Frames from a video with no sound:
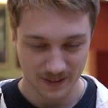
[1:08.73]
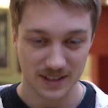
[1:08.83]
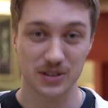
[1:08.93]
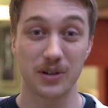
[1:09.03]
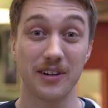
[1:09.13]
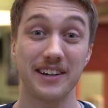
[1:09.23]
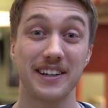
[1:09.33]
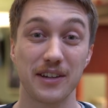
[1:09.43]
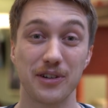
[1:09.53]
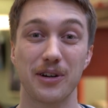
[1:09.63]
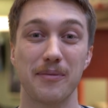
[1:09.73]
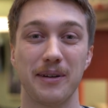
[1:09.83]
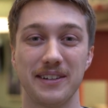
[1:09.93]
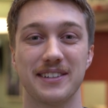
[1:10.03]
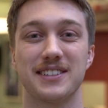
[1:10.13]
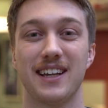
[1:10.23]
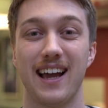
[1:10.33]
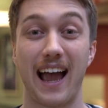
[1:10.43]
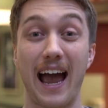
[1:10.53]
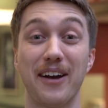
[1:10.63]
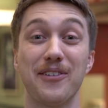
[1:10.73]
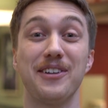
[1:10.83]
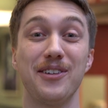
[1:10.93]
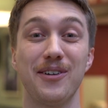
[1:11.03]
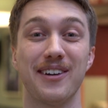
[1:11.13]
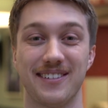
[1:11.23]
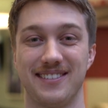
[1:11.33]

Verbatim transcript: So we're ready to give you our opinions. How do we do it?